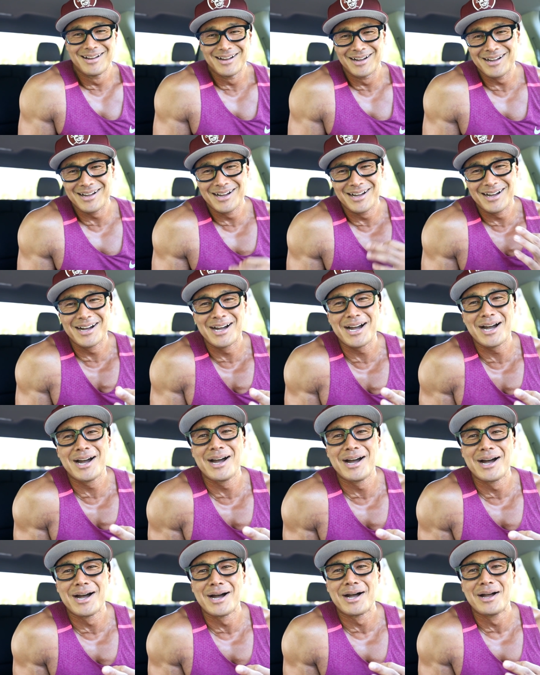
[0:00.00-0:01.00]

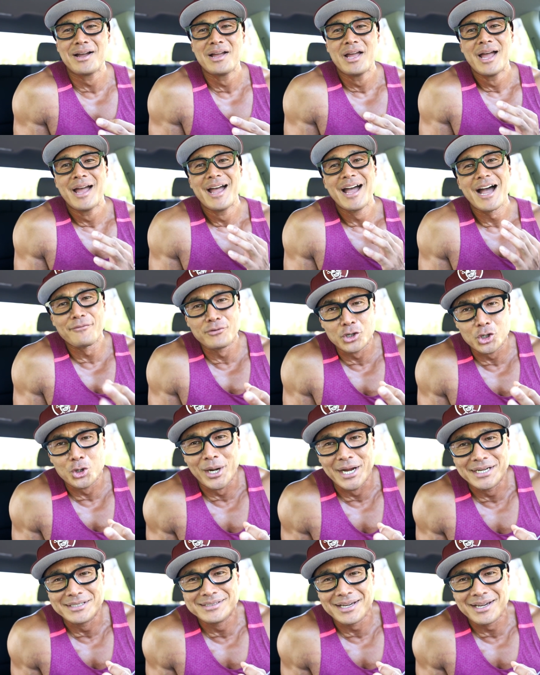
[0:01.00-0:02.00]
Have a
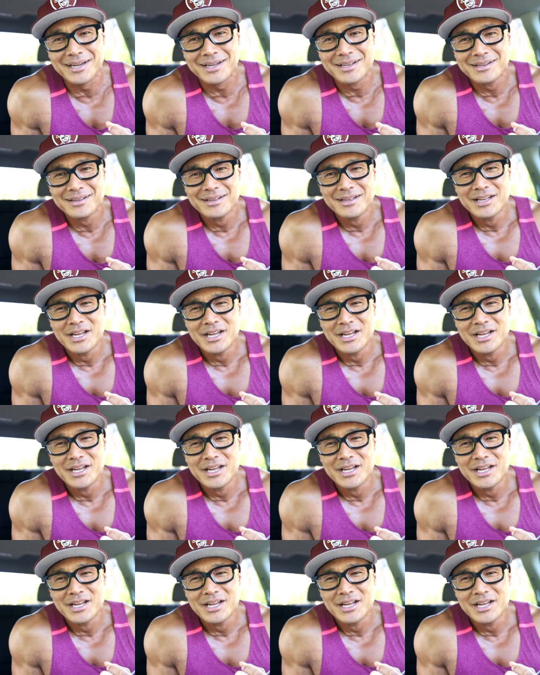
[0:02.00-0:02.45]
great day.